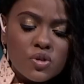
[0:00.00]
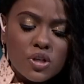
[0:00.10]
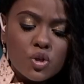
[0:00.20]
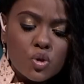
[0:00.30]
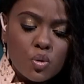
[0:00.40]

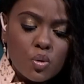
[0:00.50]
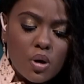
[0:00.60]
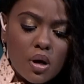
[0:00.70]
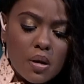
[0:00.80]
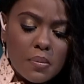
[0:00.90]
return to
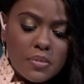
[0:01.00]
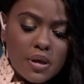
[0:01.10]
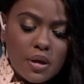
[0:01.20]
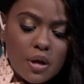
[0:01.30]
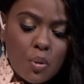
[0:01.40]

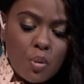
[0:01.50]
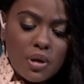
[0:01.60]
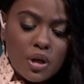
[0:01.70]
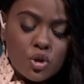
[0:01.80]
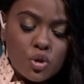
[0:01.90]
the
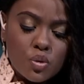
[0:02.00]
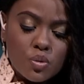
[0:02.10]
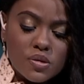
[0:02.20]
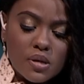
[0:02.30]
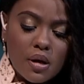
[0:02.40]
Nairobi
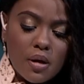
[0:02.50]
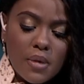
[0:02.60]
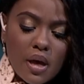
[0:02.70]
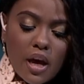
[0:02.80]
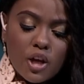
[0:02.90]
issues.
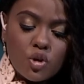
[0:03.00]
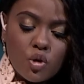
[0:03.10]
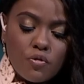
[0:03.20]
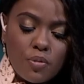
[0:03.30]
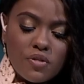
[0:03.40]
And,
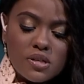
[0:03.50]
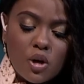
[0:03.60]
you've previously